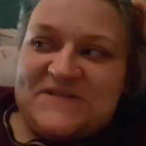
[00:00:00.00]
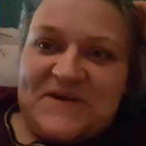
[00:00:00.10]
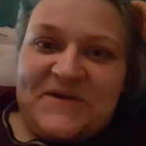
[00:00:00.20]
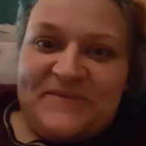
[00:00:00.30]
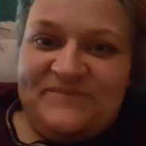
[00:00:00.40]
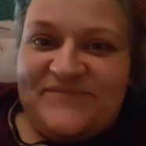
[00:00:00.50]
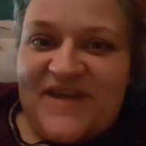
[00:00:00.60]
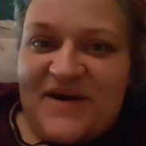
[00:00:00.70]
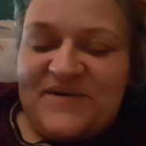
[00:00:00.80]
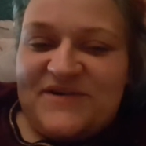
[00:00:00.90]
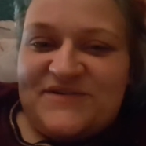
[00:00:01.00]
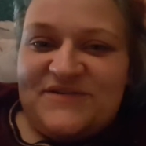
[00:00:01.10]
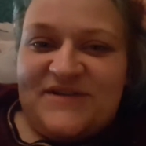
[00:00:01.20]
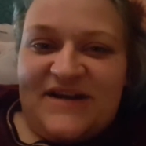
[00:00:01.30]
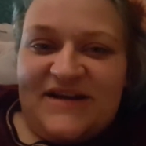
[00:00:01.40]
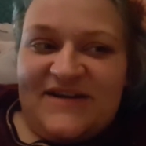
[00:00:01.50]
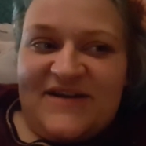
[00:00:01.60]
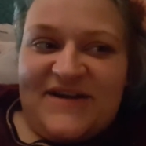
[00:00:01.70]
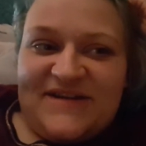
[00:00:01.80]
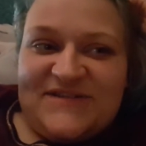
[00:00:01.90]
So yeah, I'm gonna do that
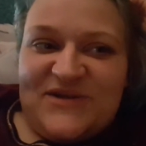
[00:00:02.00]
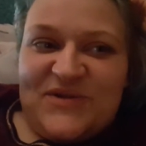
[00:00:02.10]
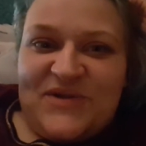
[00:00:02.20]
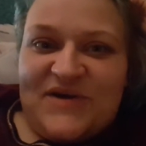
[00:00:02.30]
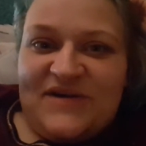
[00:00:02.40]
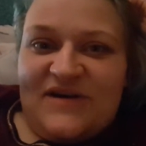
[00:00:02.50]
like until